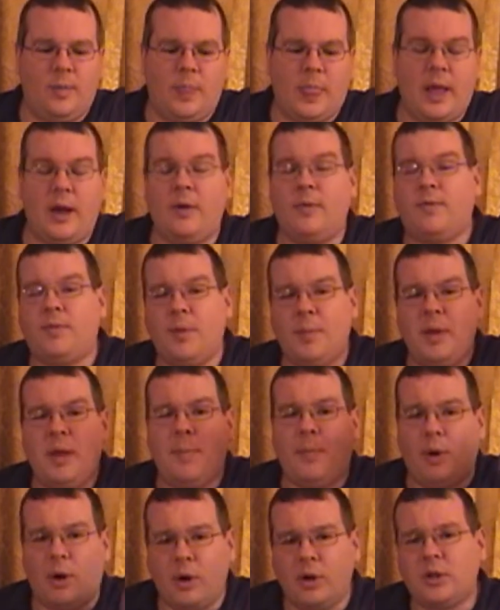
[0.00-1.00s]
Now, for me
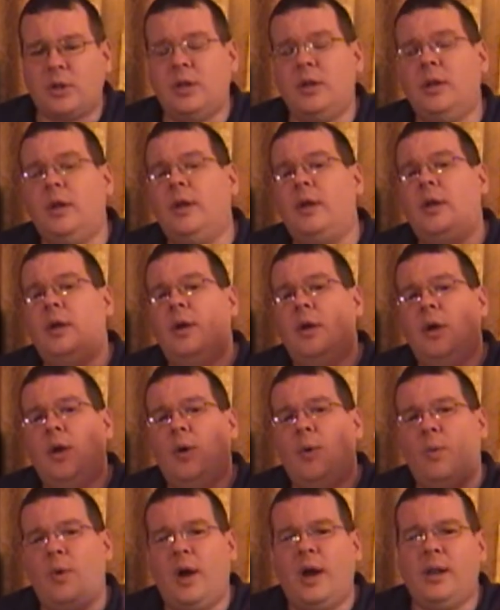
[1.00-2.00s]
personally,
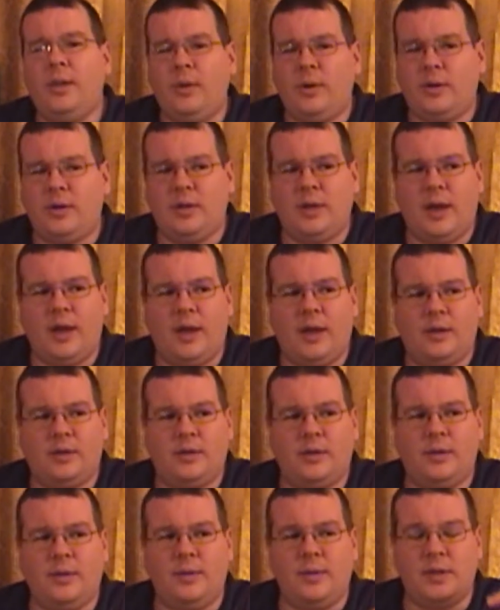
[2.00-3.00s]
when I looked
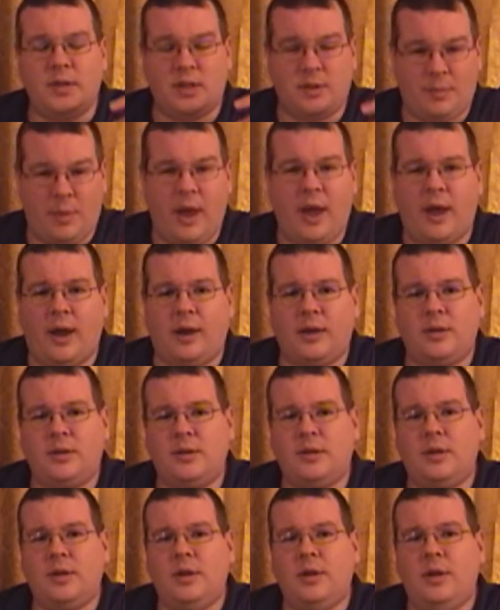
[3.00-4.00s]
at the
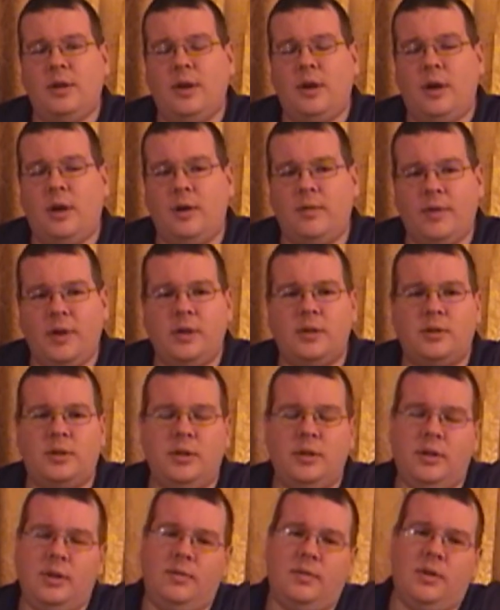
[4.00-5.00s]
specs of
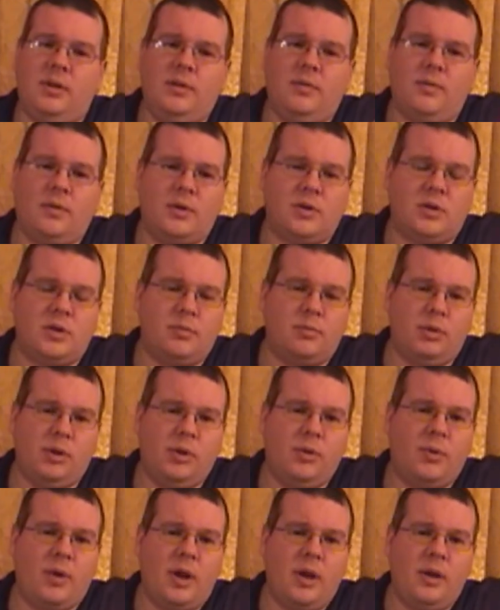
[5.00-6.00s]
HD DVD versus
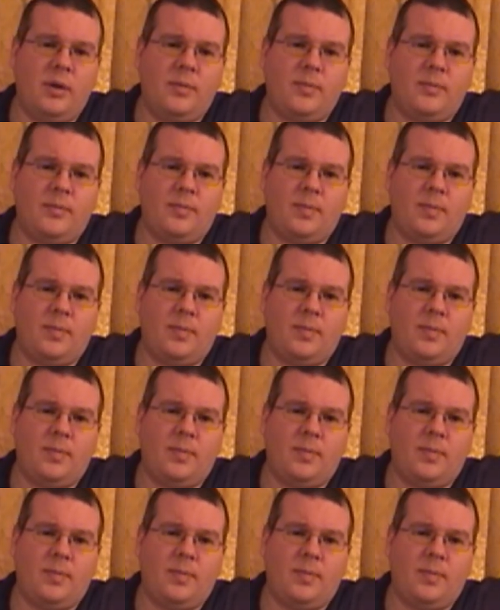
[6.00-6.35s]
Blu-ray,